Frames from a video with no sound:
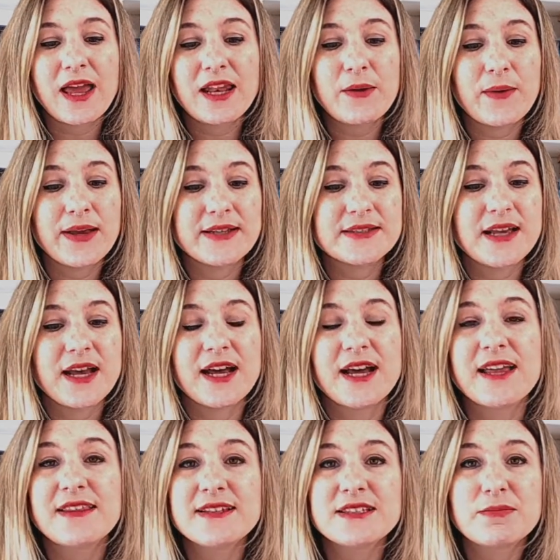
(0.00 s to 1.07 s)
Anyways,
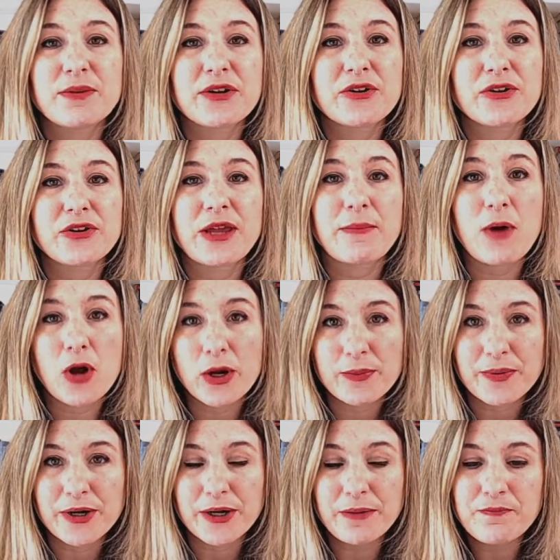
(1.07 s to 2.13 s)
this is about a girl named
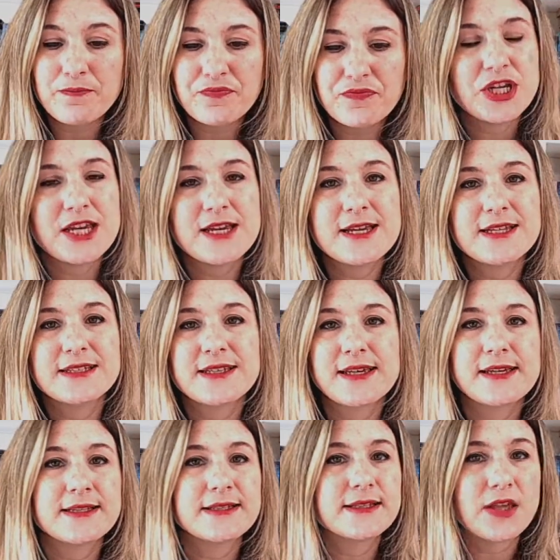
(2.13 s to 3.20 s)
Harper. She
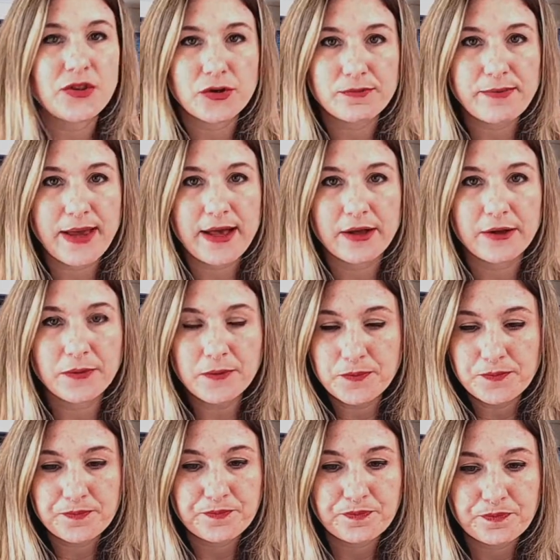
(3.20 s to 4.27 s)
is a Southern
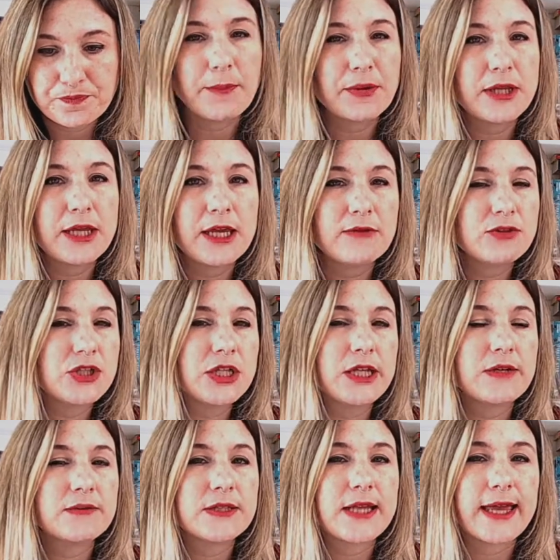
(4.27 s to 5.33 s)
belle. I believe she
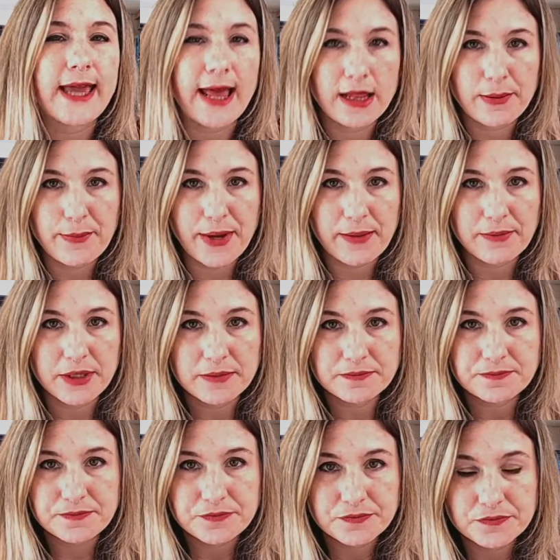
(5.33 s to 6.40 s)
lives in like
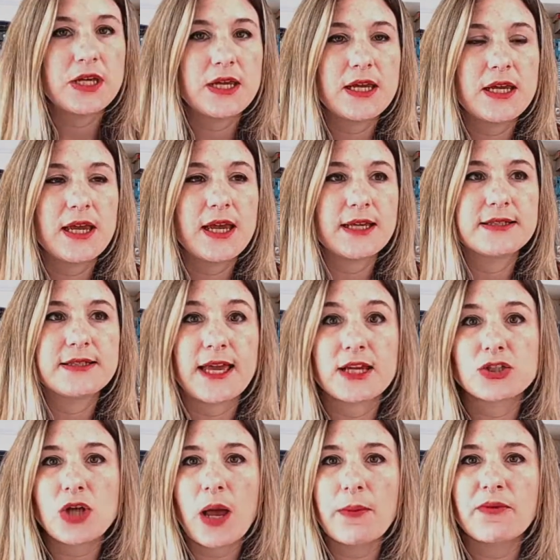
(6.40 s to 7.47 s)
Alabama. She is
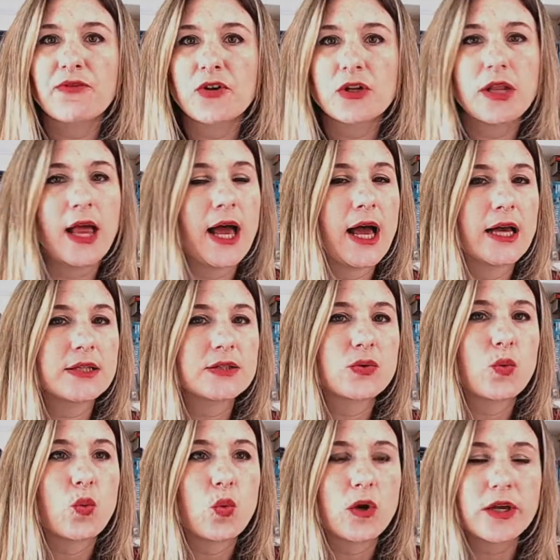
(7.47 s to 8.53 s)
like top of her
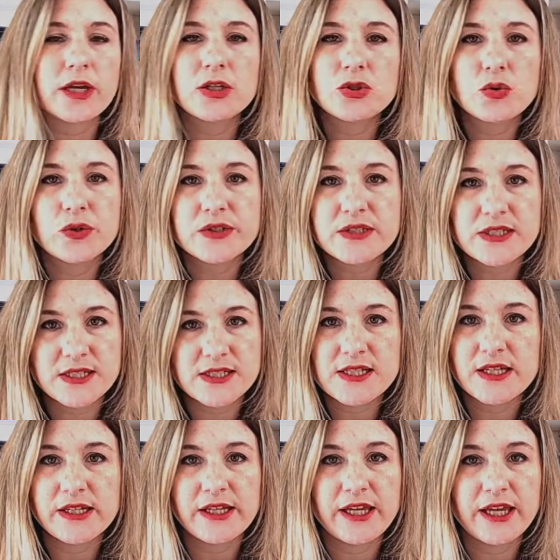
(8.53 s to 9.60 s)
class, working towards
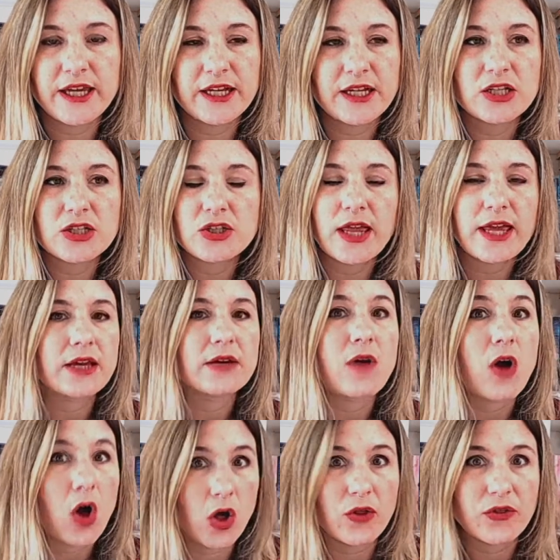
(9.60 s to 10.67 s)
cotillion, like
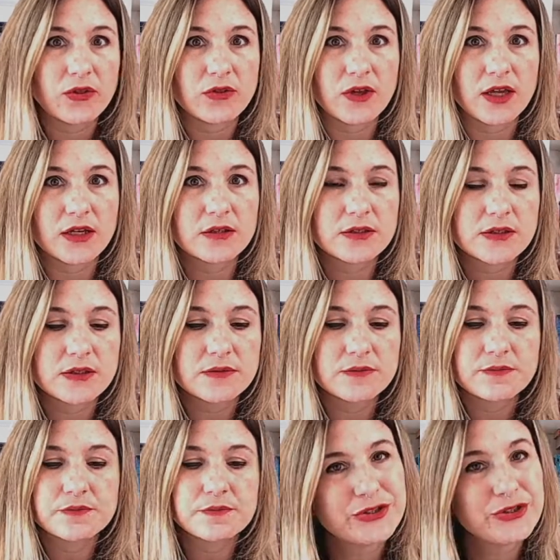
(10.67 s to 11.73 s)
all the things.
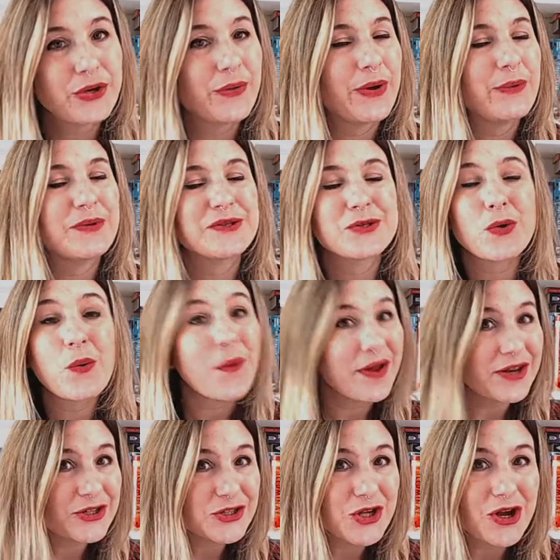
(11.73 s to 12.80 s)
So it was
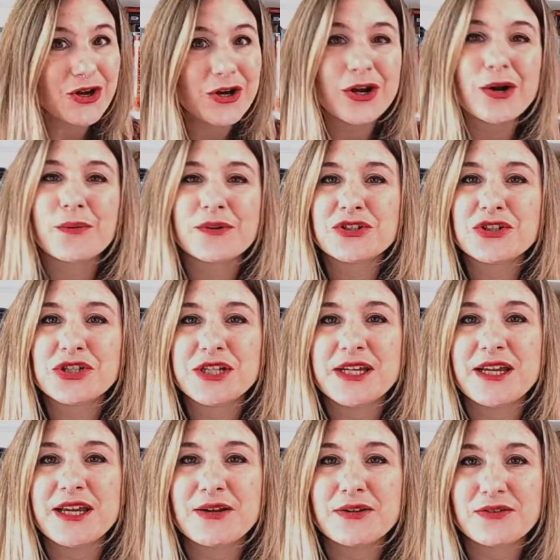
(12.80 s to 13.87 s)
quite a shocker when
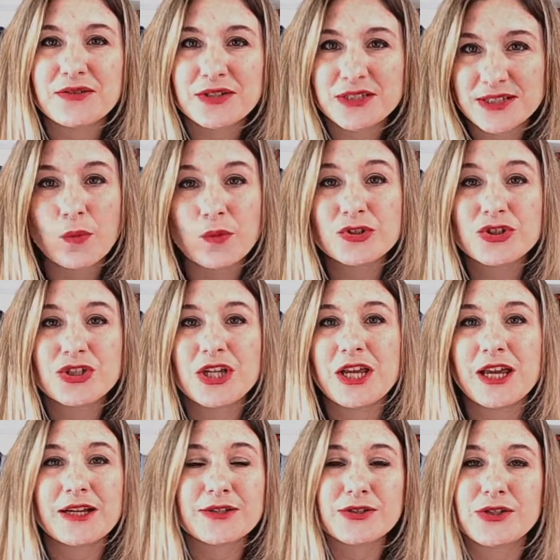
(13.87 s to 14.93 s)

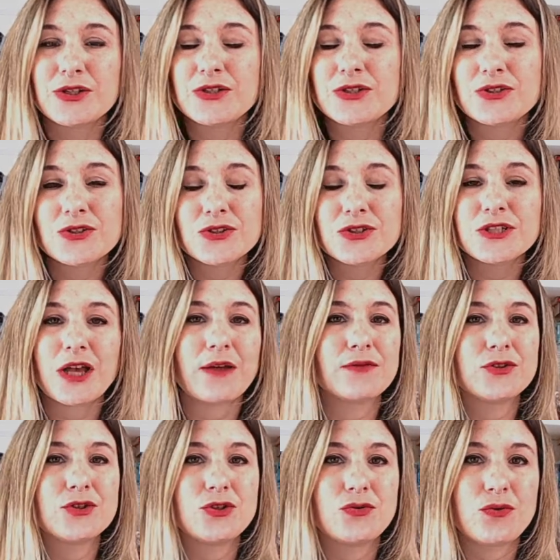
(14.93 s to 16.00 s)
she excuses
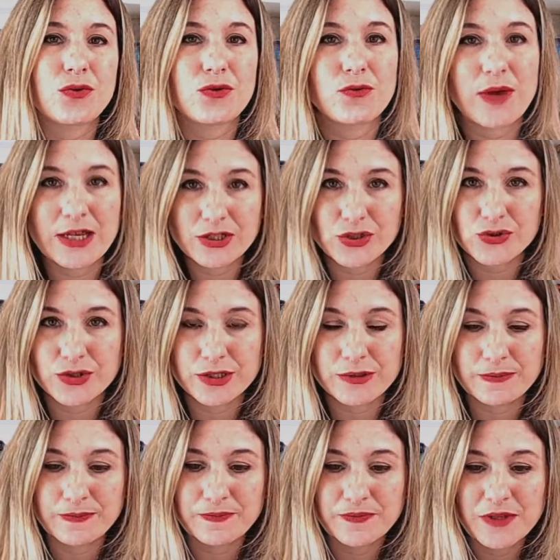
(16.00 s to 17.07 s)
herself to the
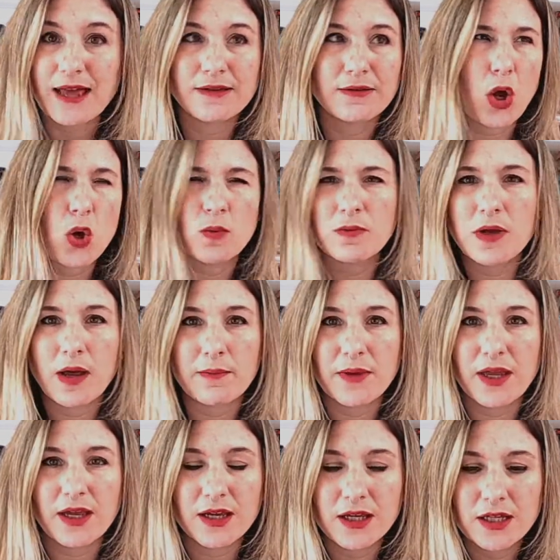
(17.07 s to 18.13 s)
restroom at
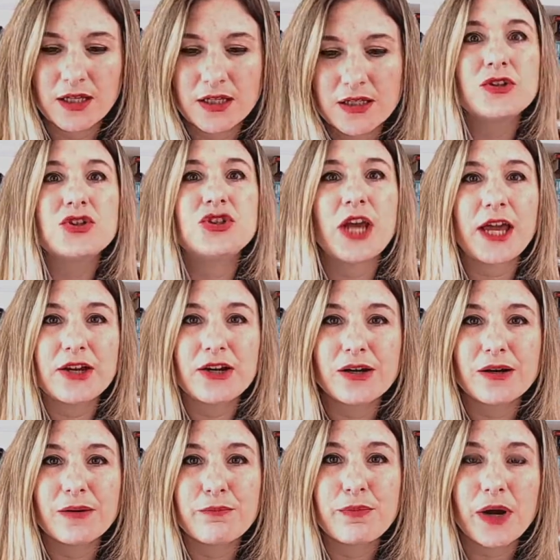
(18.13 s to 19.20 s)
homecoming, and the
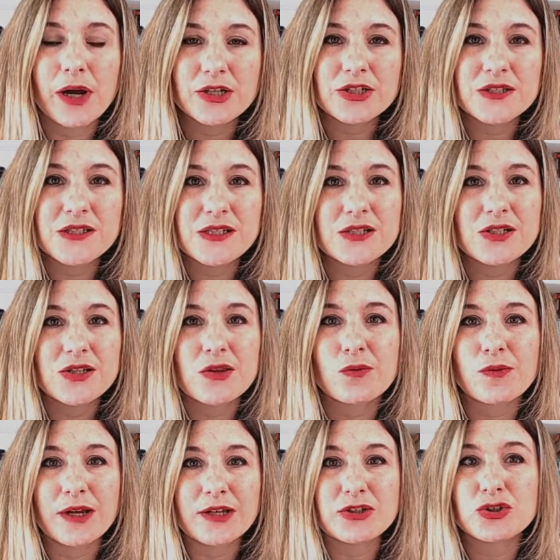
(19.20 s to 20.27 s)
janitor barges into
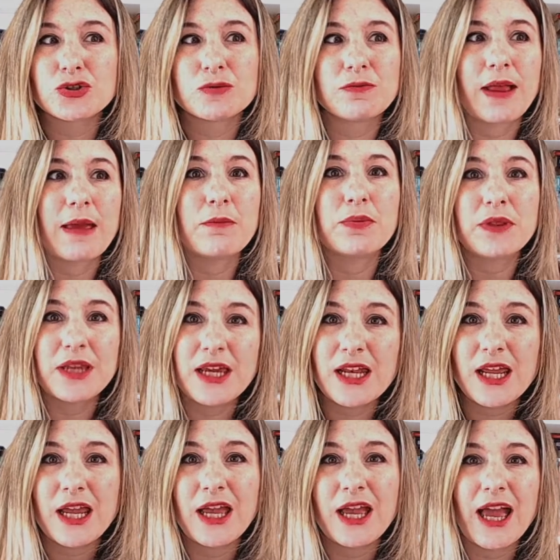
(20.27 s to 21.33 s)
the restroom like
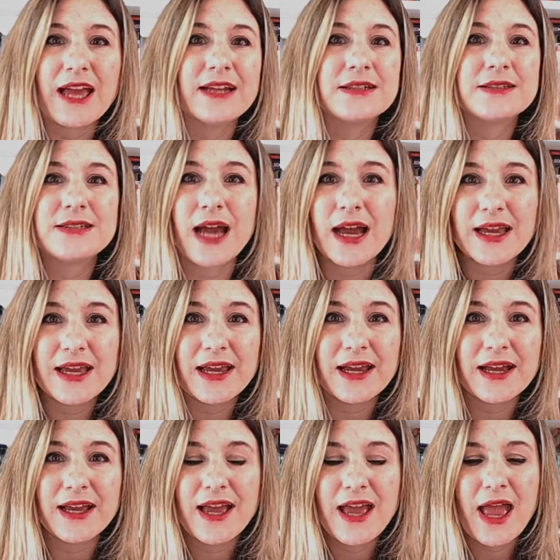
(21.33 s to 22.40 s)
bleeding and
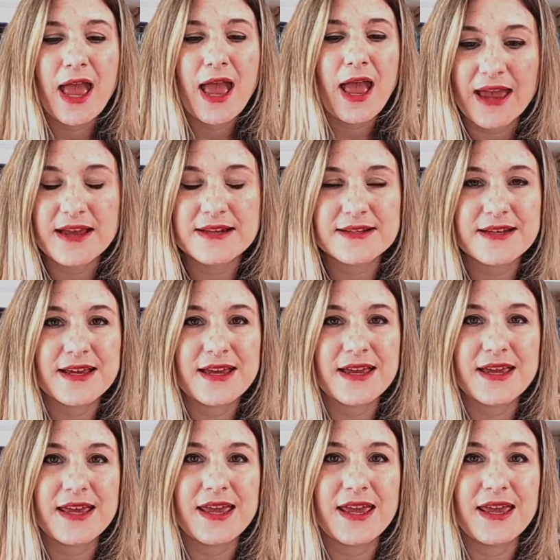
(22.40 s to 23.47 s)
dying, and
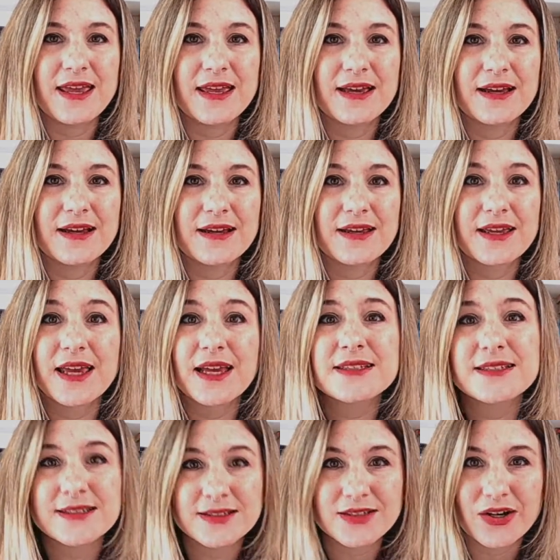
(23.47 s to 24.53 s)
he
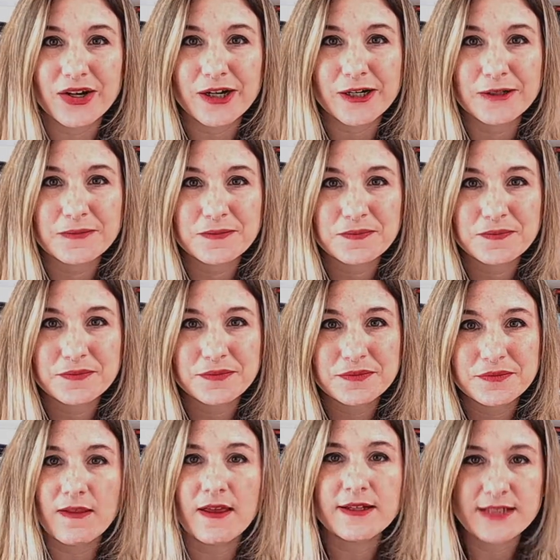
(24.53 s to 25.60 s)
kisses her
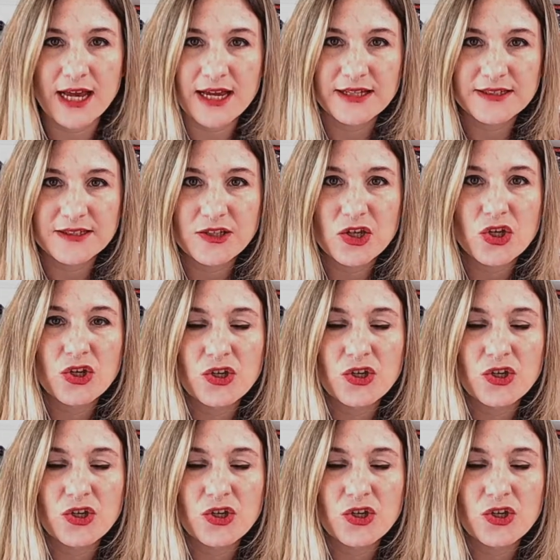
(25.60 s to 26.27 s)
and then dies.